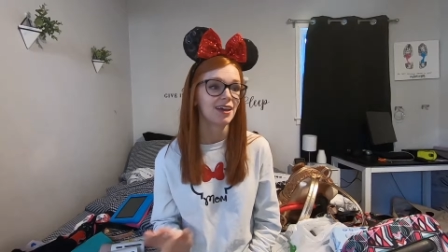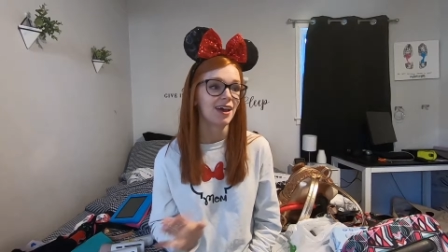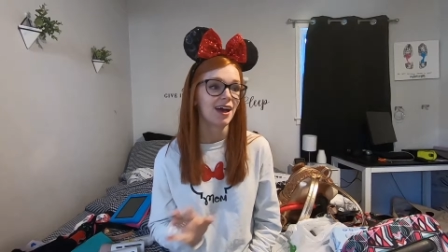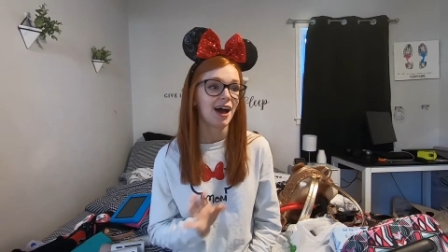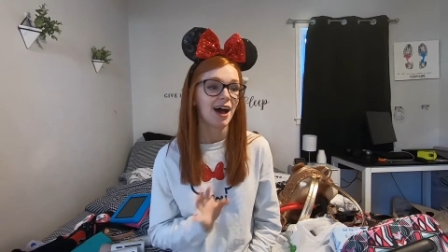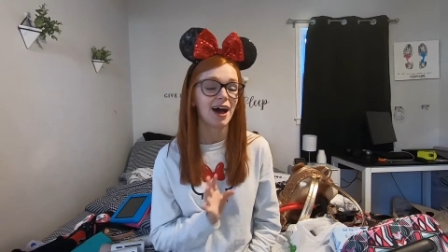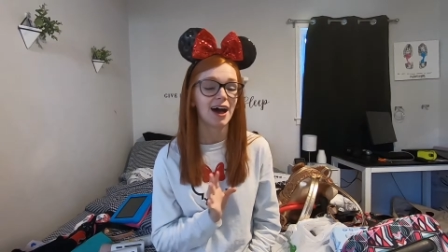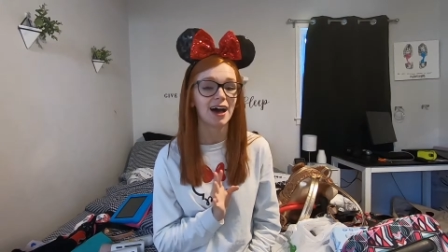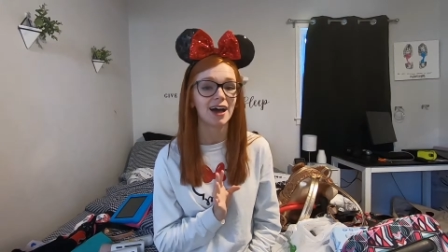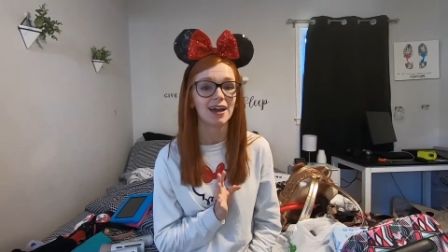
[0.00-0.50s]

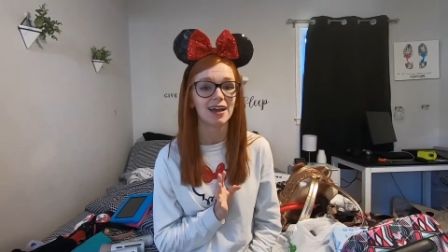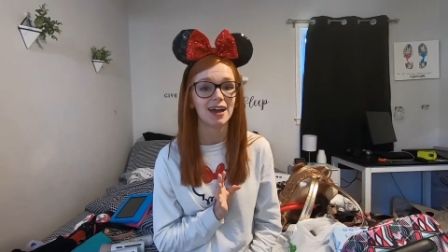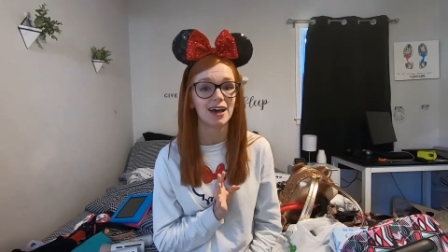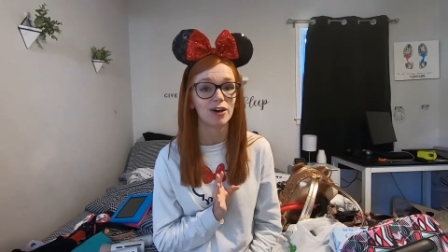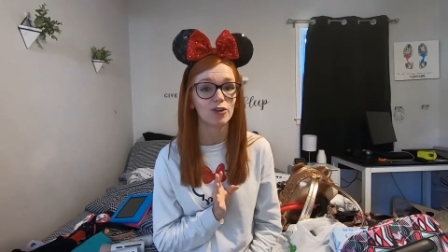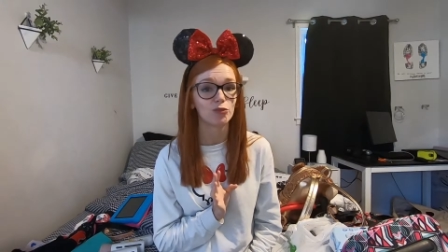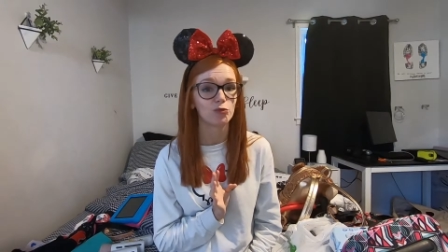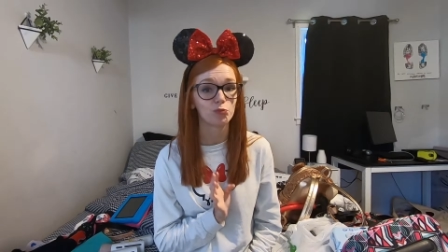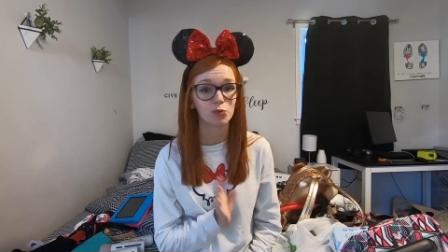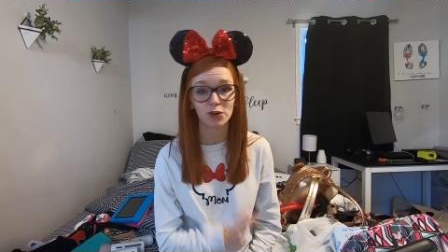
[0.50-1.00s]
I
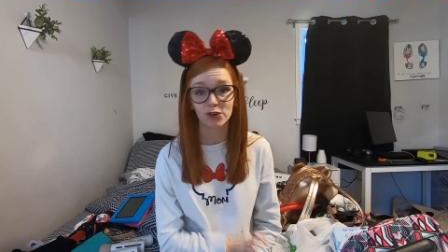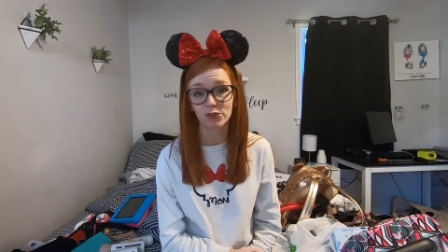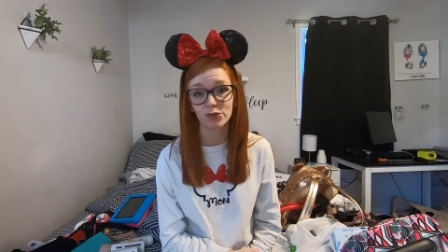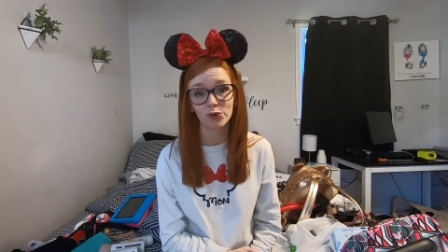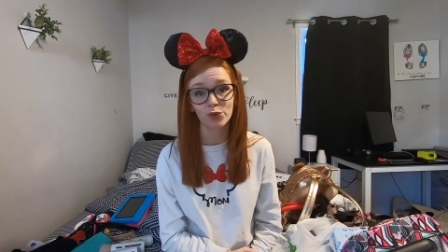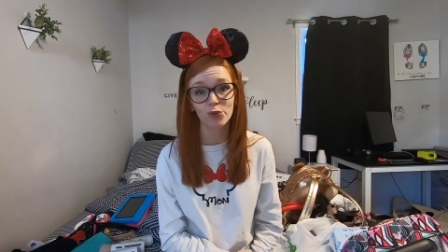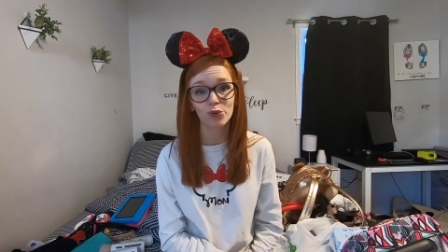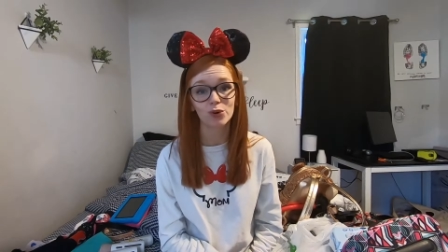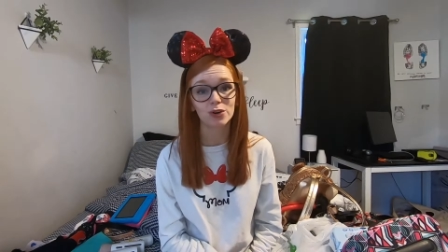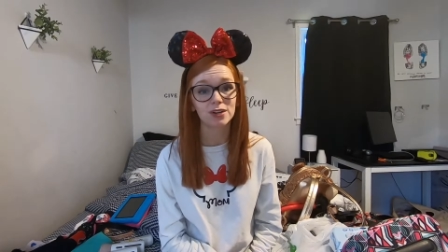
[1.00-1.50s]
have
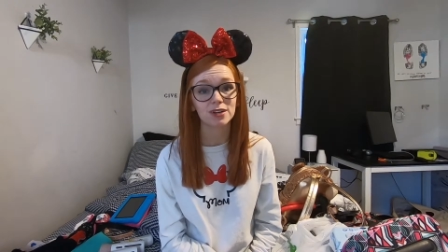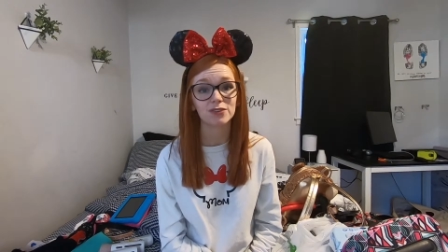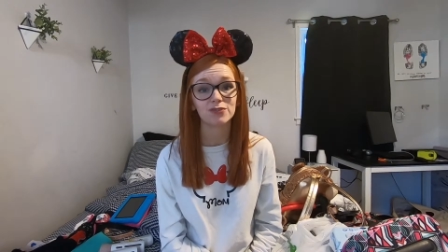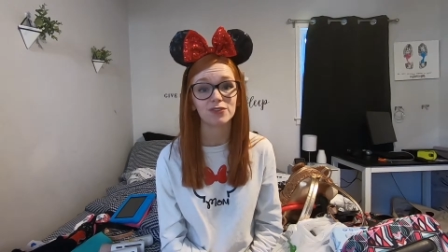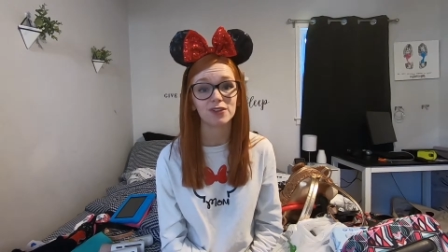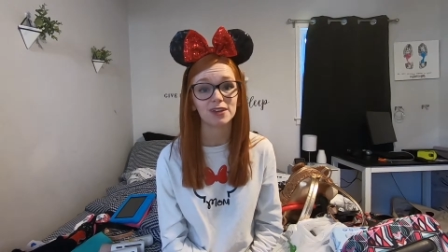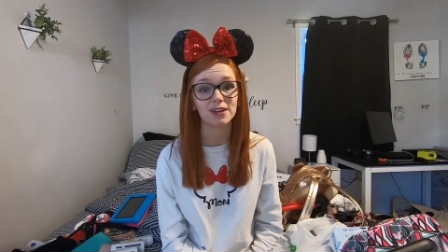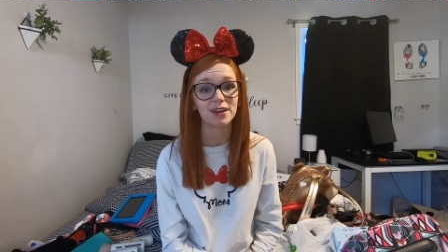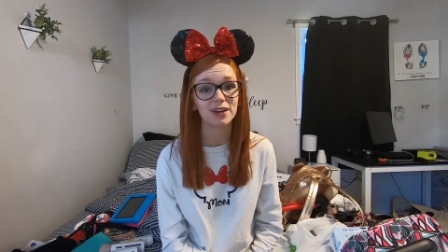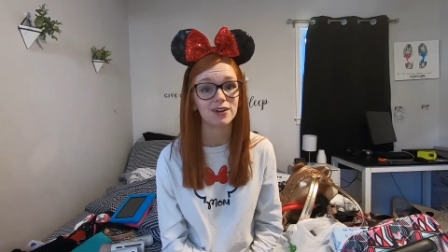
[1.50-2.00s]
pre-recorded
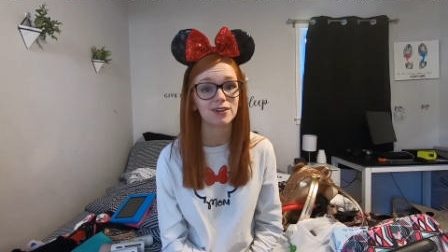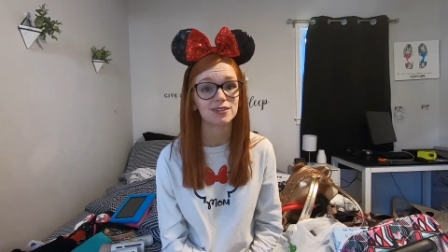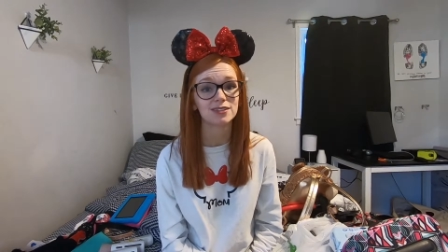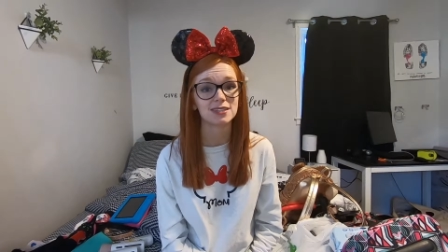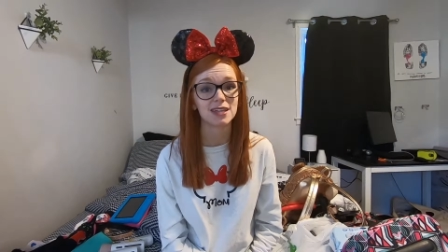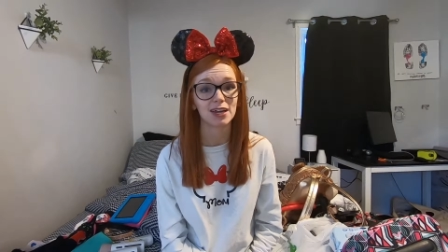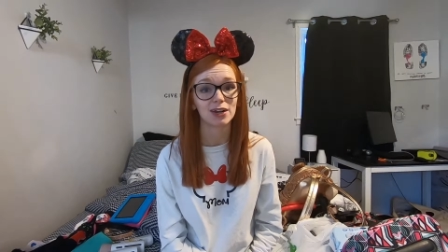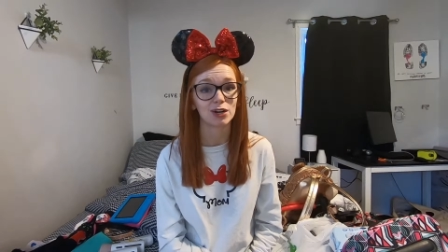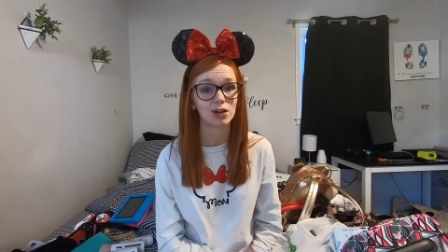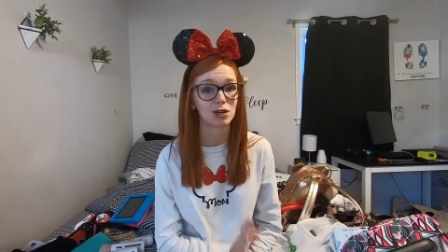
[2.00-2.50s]
videos
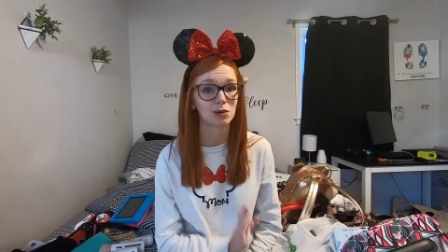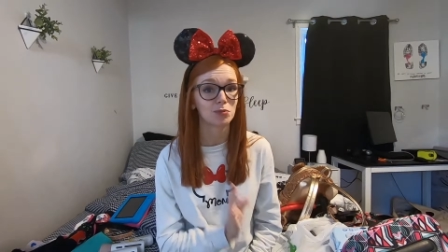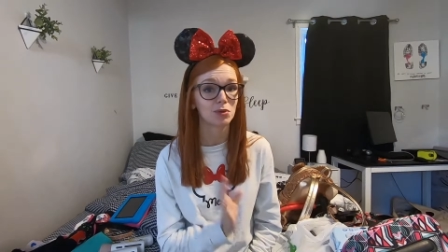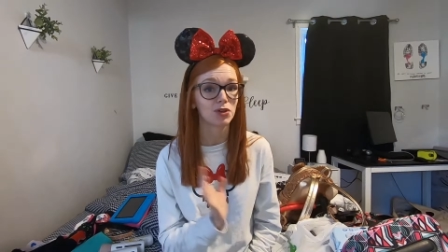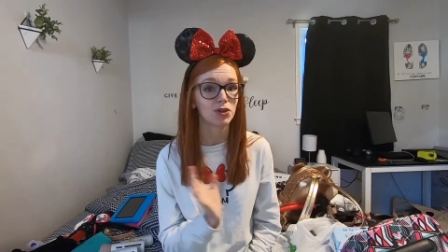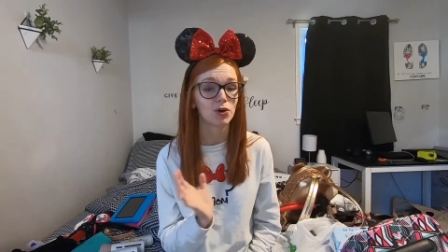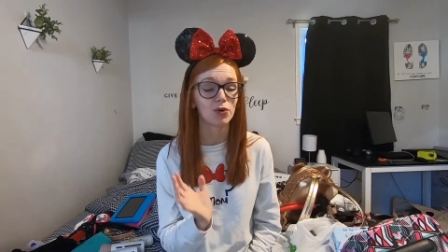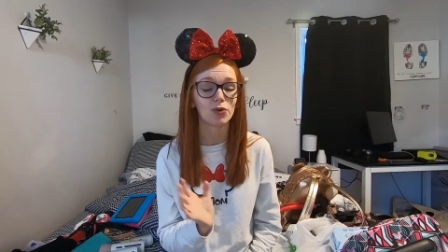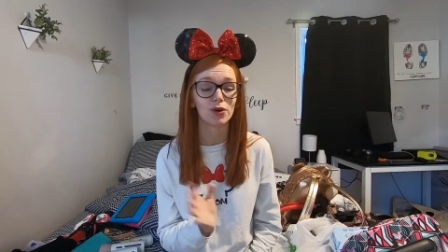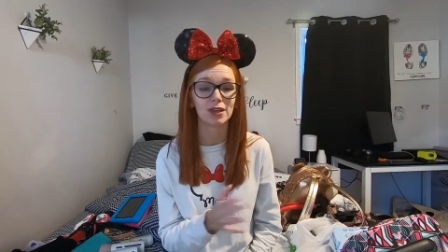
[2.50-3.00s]
that are going to be
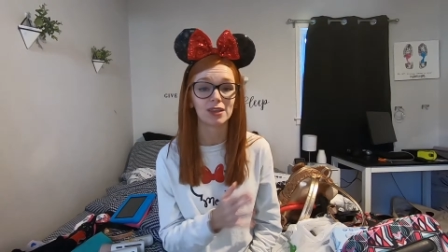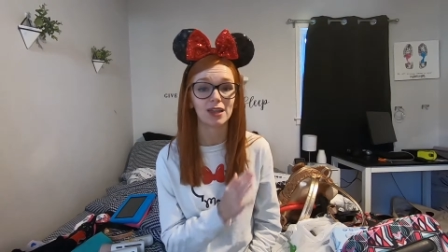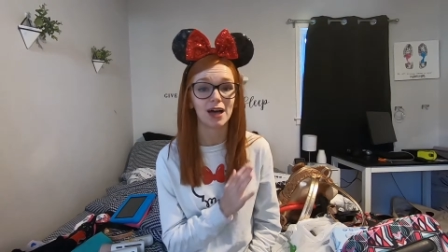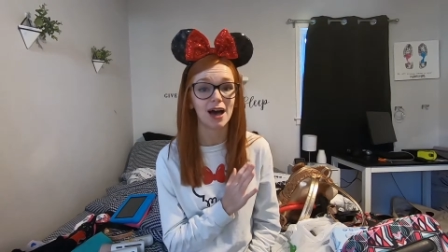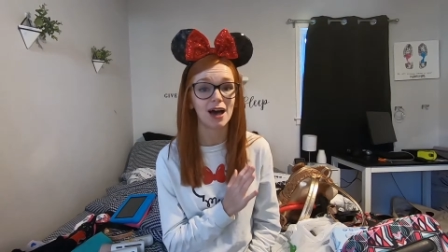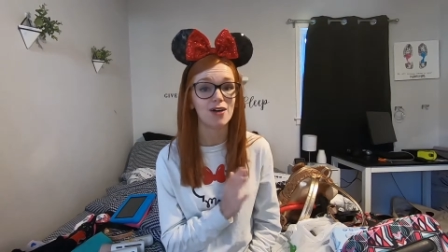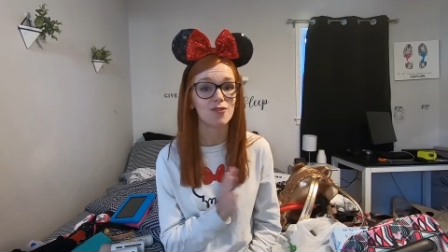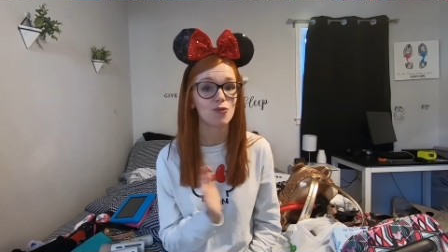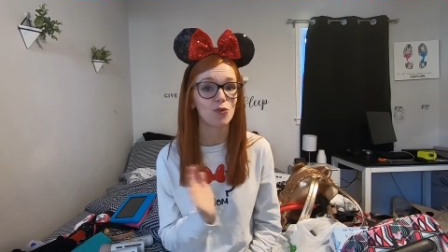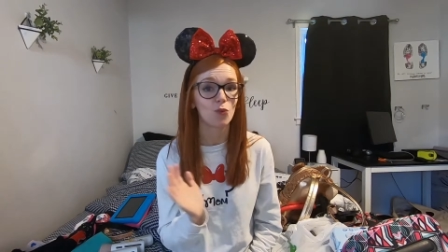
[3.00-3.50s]
going
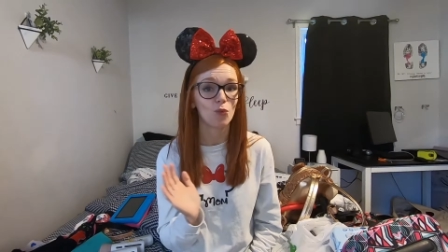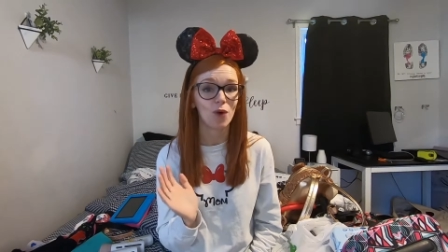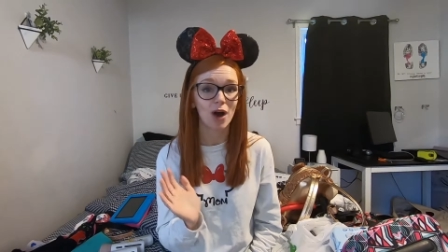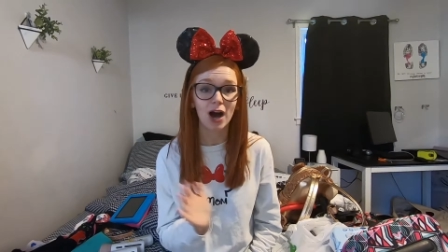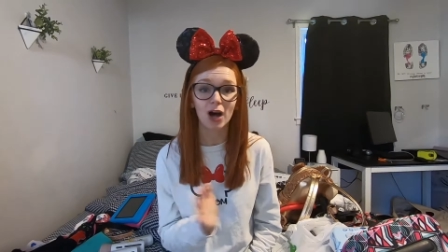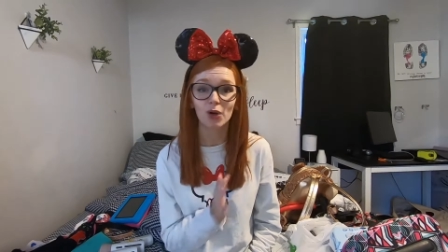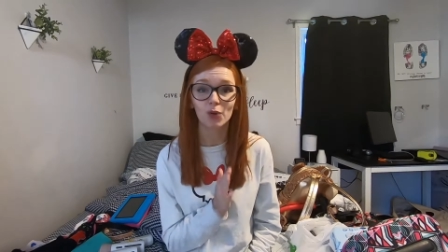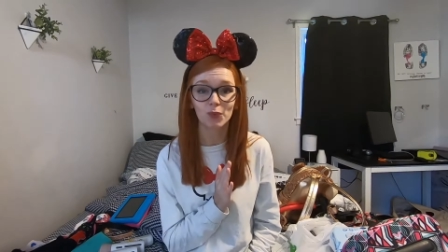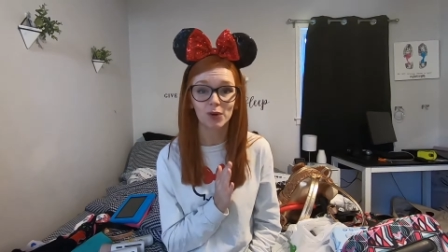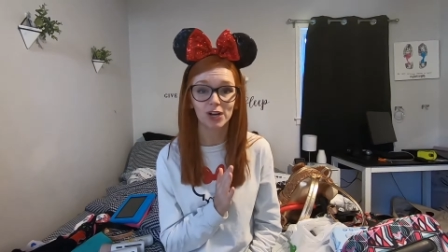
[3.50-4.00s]
live
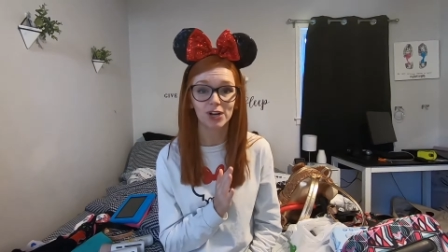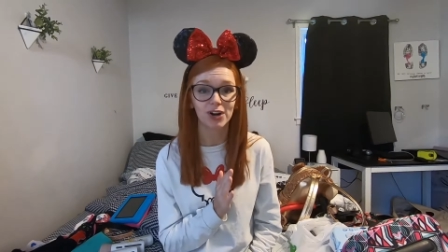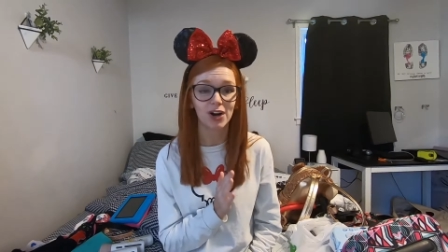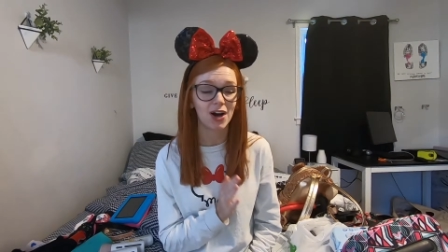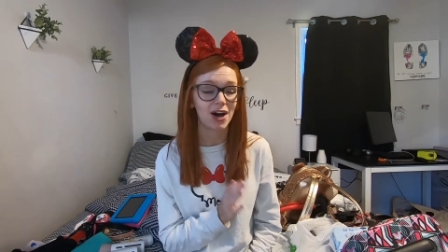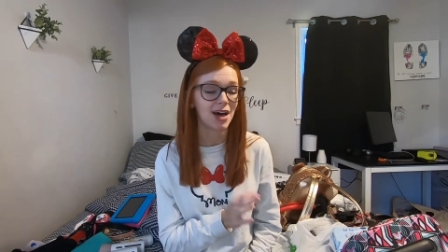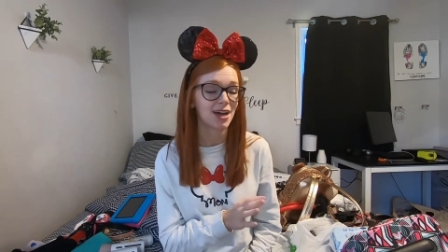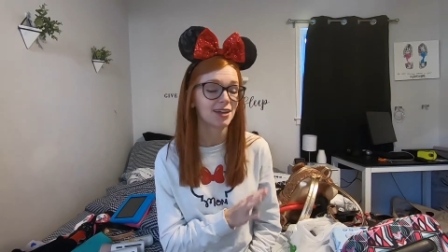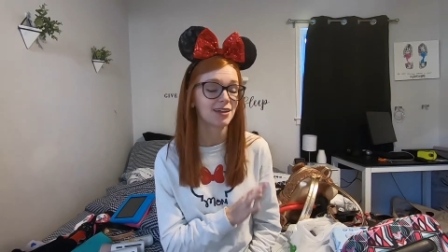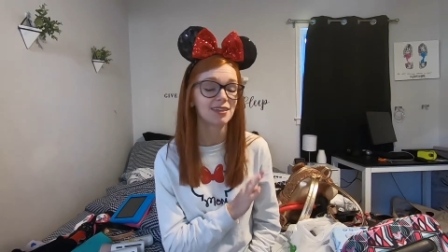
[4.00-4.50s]
while we're
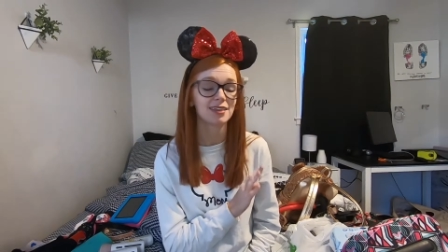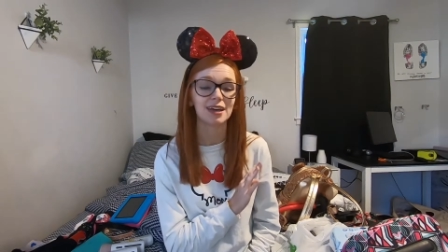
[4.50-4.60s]
gone.